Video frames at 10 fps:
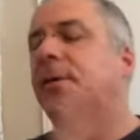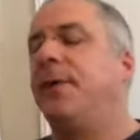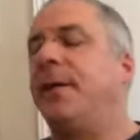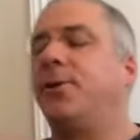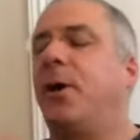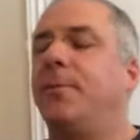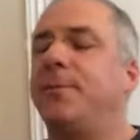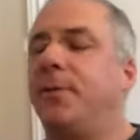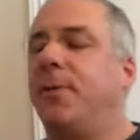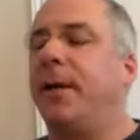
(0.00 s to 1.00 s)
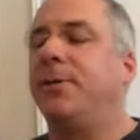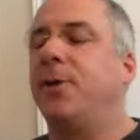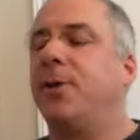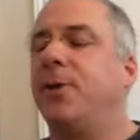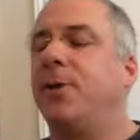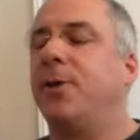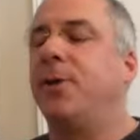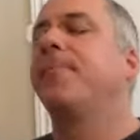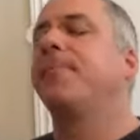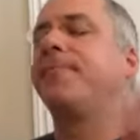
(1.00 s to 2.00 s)
red drops and white
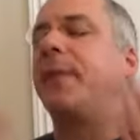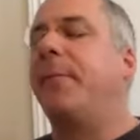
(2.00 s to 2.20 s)
drops.